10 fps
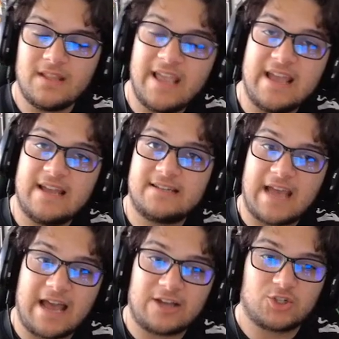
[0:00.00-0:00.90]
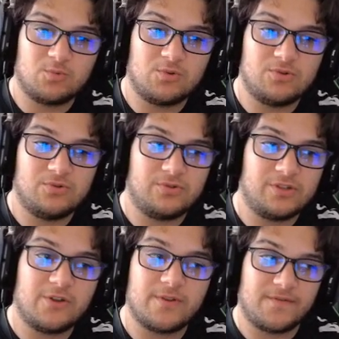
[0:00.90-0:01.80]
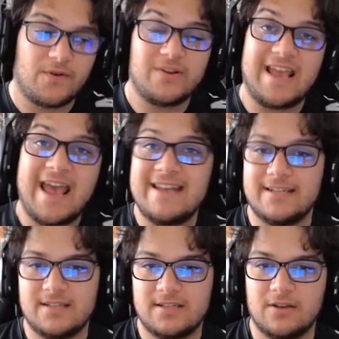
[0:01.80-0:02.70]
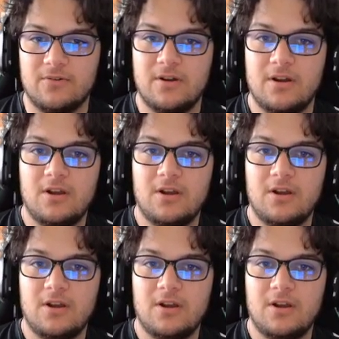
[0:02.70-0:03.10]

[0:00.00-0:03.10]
and actual, you know, the voting ended. So